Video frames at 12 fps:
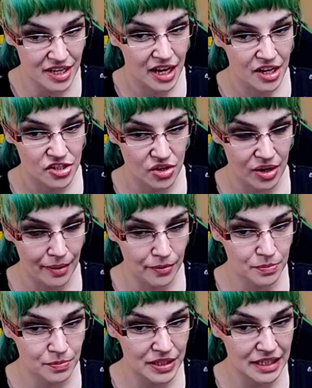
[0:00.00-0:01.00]
So I
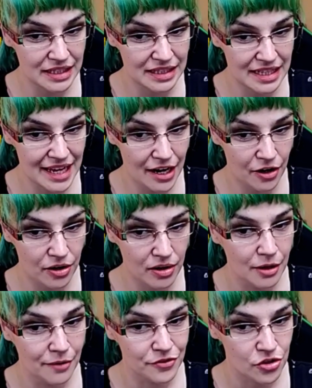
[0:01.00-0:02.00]
would be there
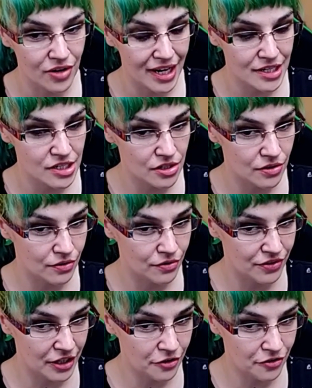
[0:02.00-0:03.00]
trying to
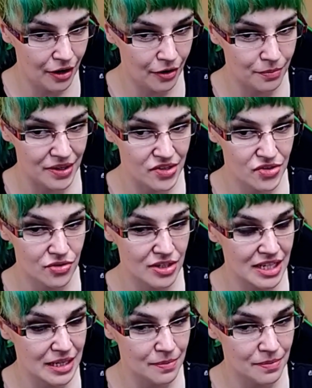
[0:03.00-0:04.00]
figure out my
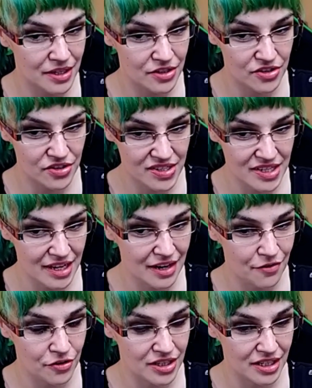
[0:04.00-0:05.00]
stream and just set
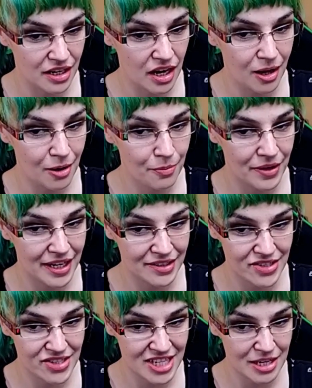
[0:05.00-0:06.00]
everything up. And at
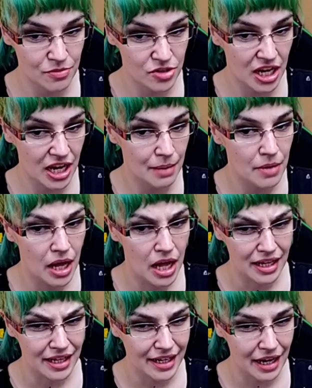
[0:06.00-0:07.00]
the same time,
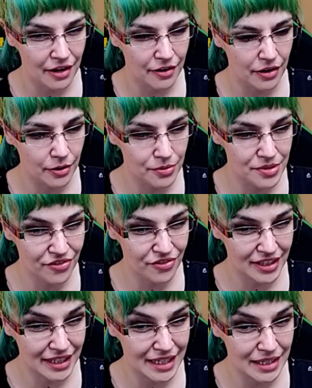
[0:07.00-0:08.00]
like I always
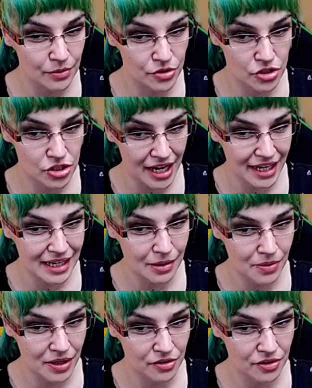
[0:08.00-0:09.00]
felt like he was checking
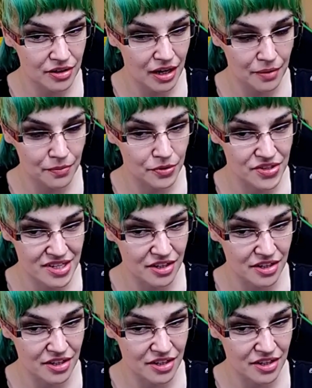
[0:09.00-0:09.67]
whether or not we're still